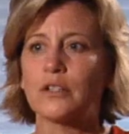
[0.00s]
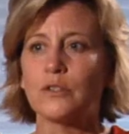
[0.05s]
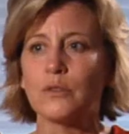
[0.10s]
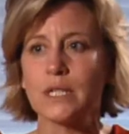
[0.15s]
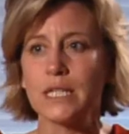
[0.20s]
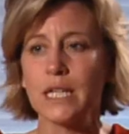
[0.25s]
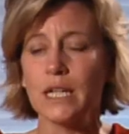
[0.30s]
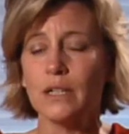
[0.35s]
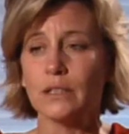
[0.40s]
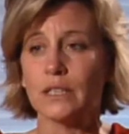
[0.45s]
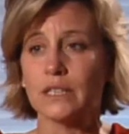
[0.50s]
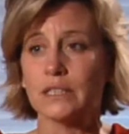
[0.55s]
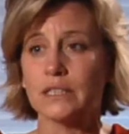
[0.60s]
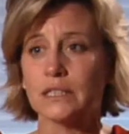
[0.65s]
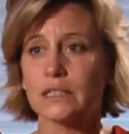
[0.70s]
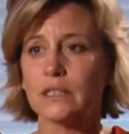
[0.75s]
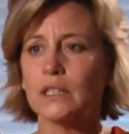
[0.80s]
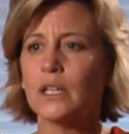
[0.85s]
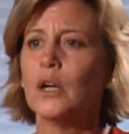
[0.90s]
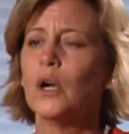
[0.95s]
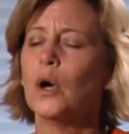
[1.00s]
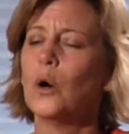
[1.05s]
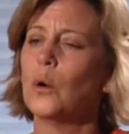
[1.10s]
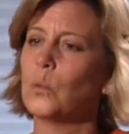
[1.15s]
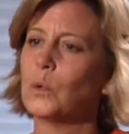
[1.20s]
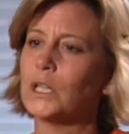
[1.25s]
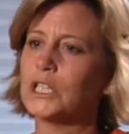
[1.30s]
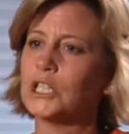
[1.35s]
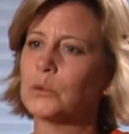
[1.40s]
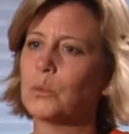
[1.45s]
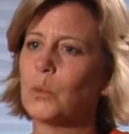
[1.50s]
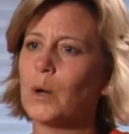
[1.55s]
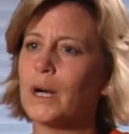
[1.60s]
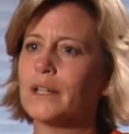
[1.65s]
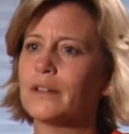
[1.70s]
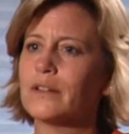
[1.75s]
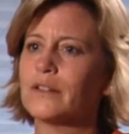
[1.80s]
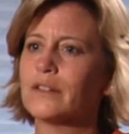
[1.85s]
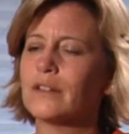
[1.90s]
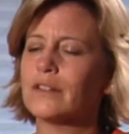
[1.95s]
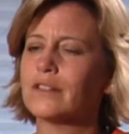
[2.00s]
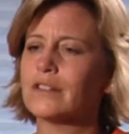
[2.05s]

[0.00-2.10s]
New Zealand's, which was